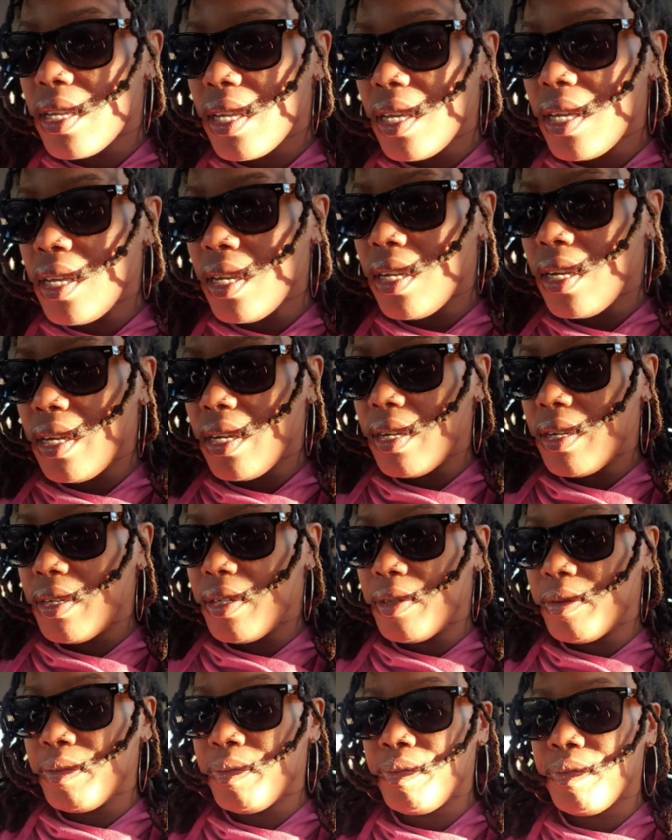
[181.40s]
in
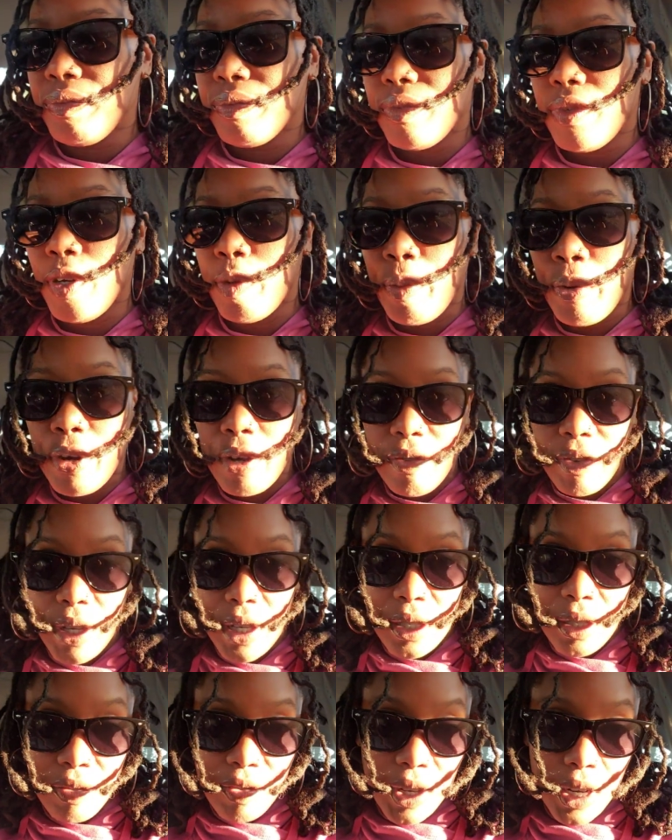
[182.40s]
a
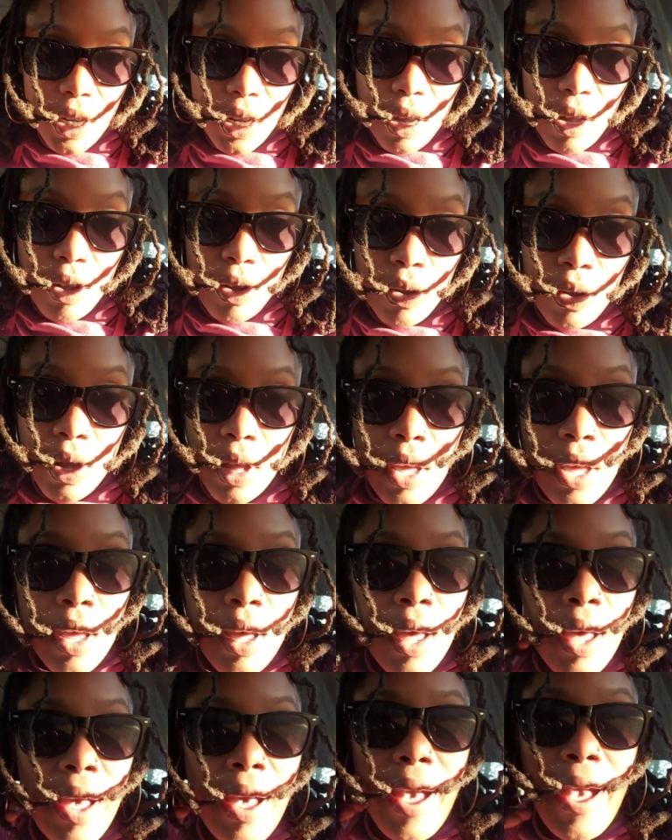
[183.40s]
previous video,
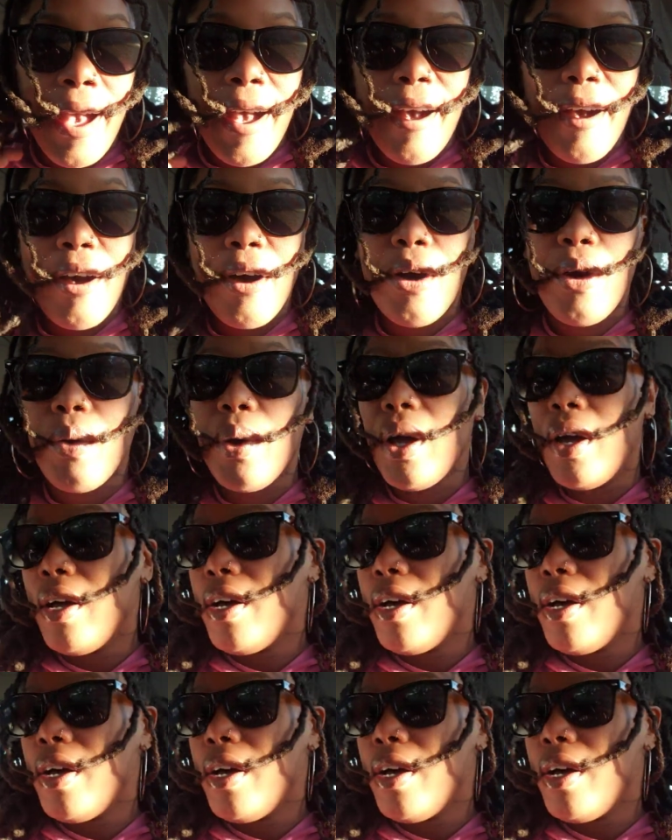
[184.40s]
how